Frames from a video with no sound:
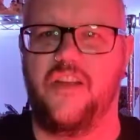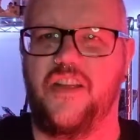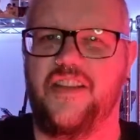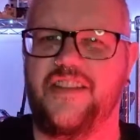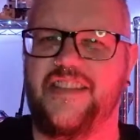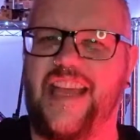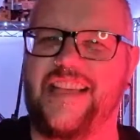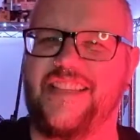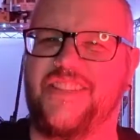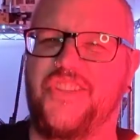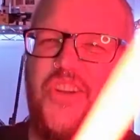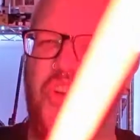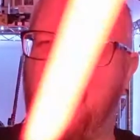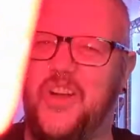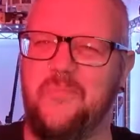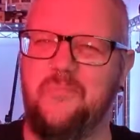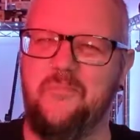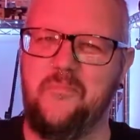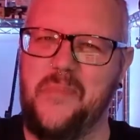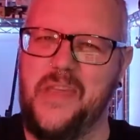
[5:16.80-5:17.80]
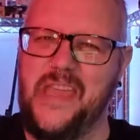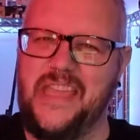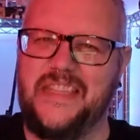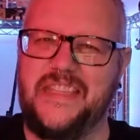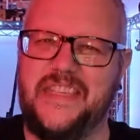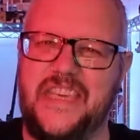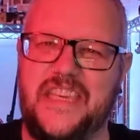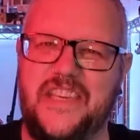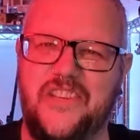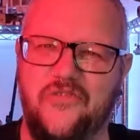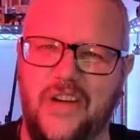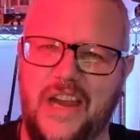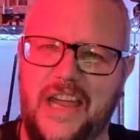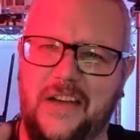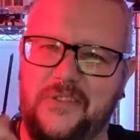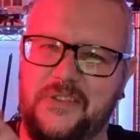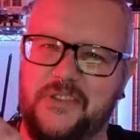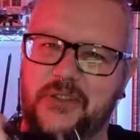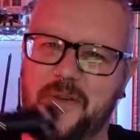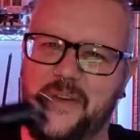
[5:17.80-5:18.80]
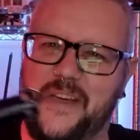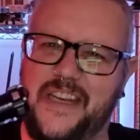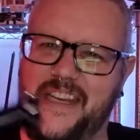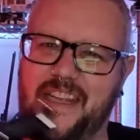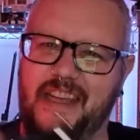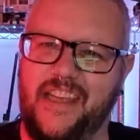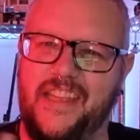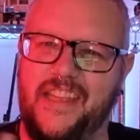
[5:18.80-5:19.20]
That's got a meaty growl to it, isn't it?